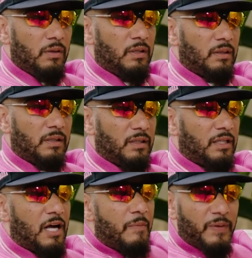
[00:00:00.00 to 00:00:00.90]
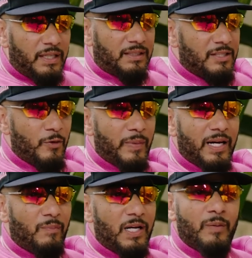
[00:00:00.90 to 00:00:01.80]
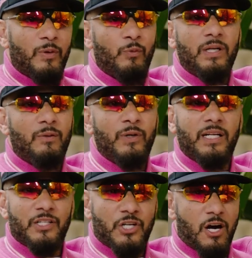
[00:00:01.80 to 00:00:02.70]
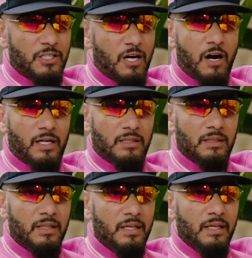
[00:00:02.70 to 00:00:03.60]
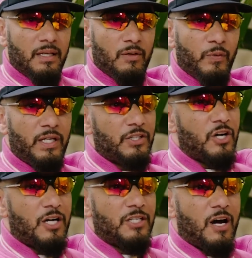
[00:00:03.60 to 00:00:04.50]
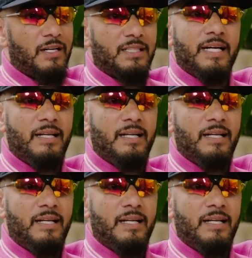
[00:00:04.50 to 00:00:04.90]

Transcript: the, the, the company still made money, but we, we didn't charge the artists, we didn't charge the artists